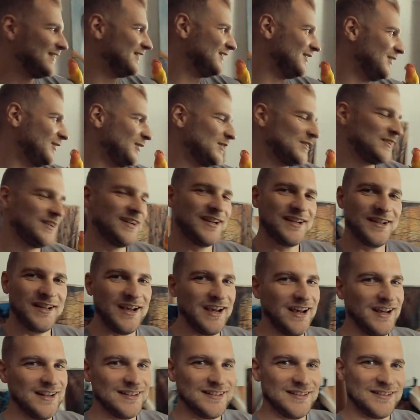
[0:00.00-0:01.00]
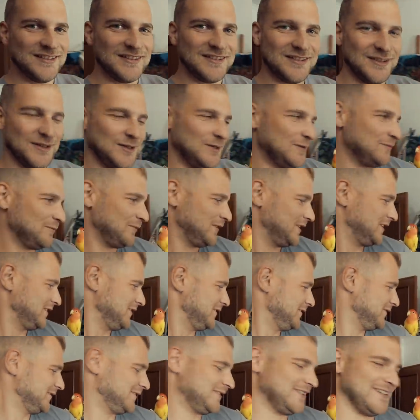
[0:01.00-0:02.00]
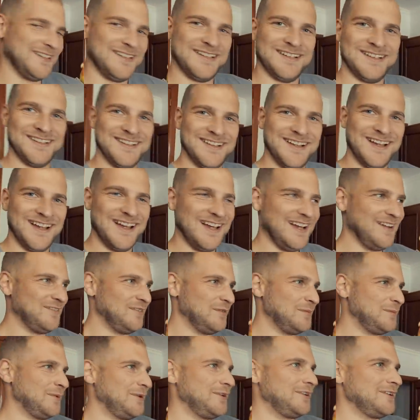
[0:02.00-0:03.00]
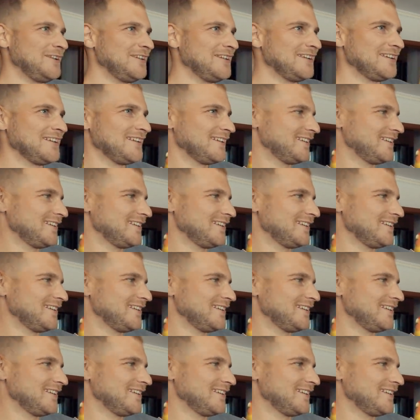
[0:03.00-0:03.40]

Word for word: you know you're at an artist's home when you uh, have a bird.